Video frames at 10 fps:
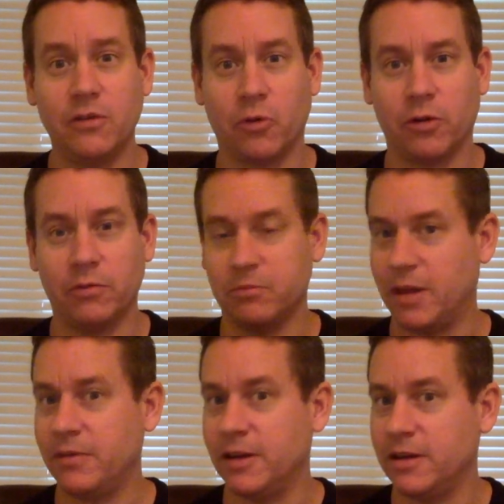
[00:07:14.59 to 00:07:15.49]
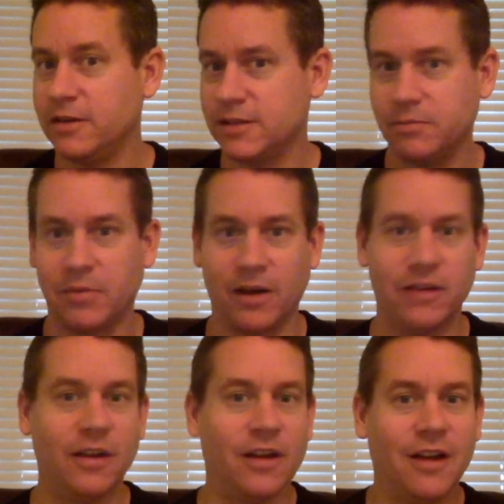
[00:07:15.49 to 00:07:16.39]
or maybe it is,
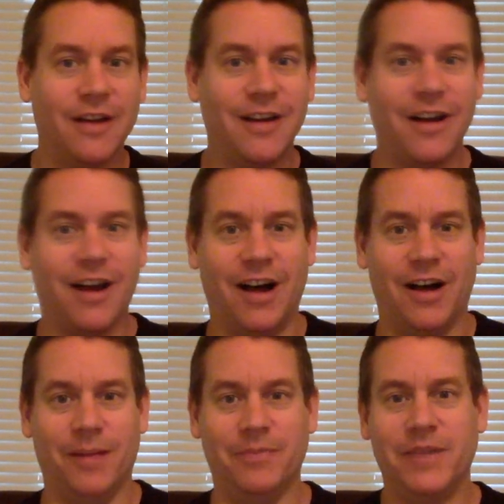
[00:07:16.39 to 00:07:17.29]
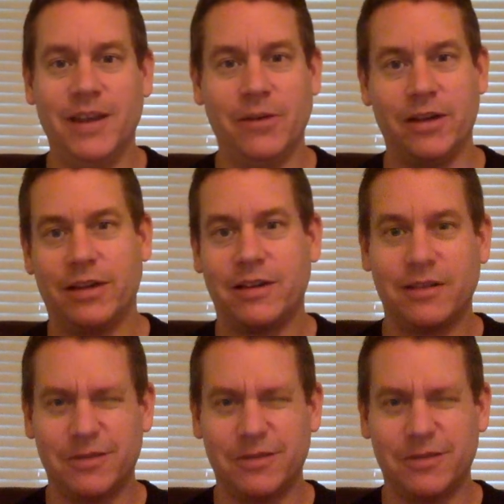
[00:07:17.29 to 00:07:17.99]
but anyway,